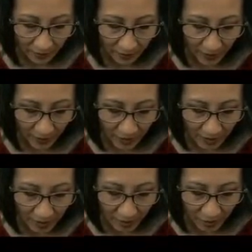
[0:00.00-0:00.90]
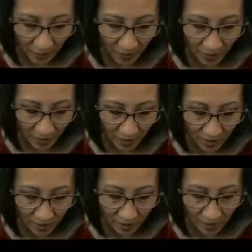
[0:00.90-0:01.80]
But this is so thin,
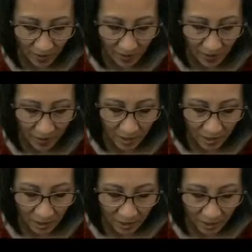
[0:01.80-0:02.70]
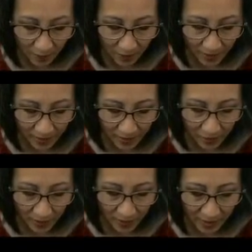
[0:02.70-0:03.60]
and this is just a practice
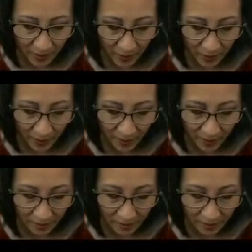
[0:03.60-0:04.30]
run anyway.